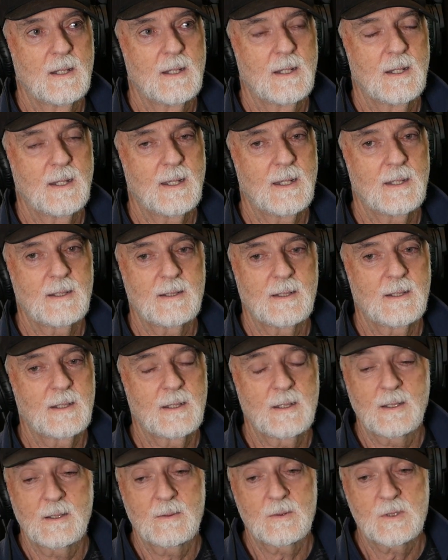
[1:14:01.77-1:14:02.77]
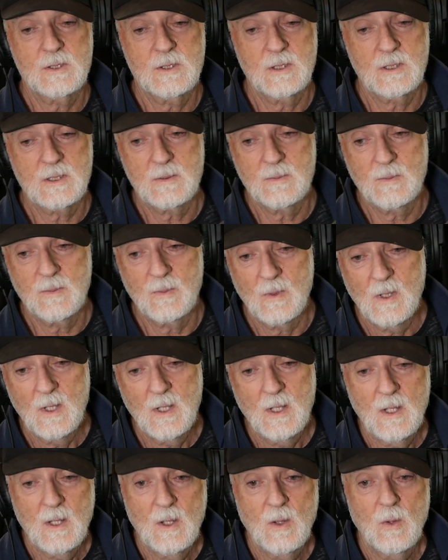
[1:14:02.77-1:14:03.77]
And it was just
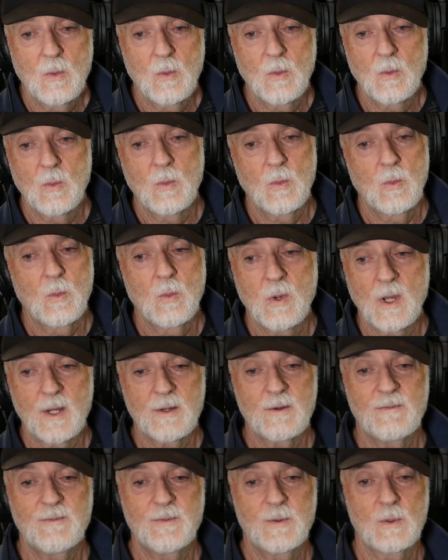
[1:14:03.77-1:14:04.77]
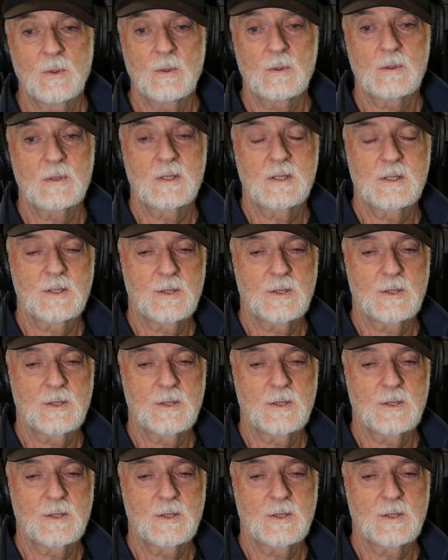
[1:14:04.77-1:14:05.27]
wonderful